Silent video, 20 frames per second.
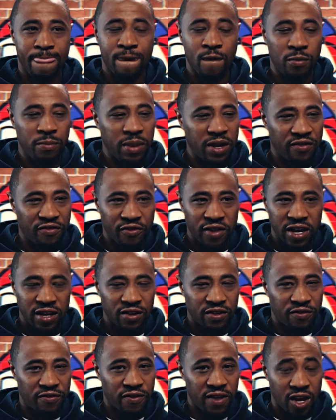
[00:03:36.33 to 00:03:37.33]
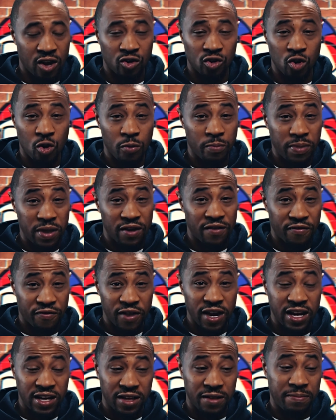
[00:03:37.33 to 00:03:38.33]
Don't be afraid to fail. Don't be
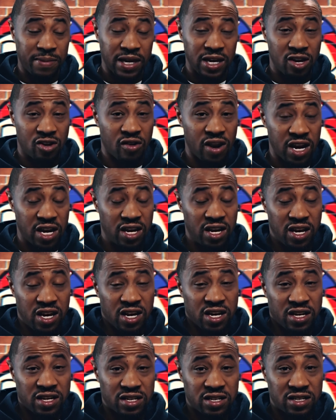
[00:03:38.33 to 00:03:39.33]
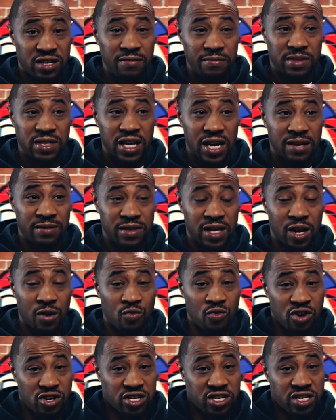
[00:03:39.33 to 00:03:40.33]
afraid to be great. Because sometimes, like,
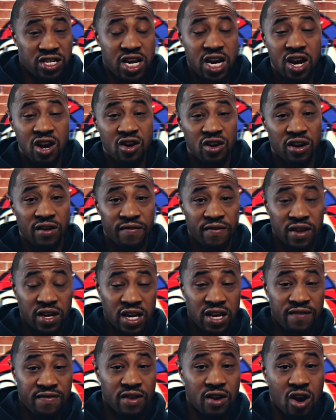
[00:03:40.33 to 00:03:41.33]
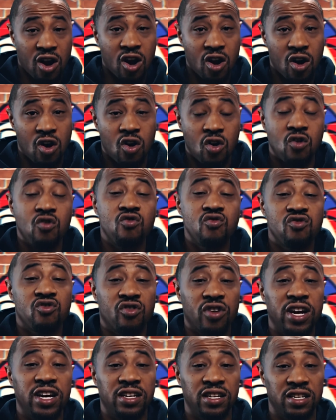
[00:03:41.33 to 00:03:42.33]
we're scared of even our own
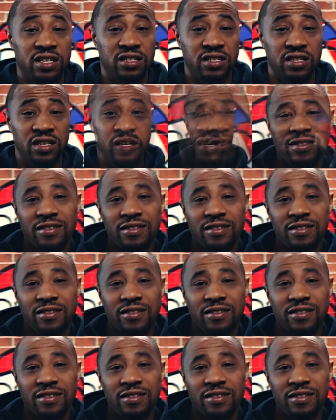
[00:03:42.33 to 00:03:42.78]
greatness.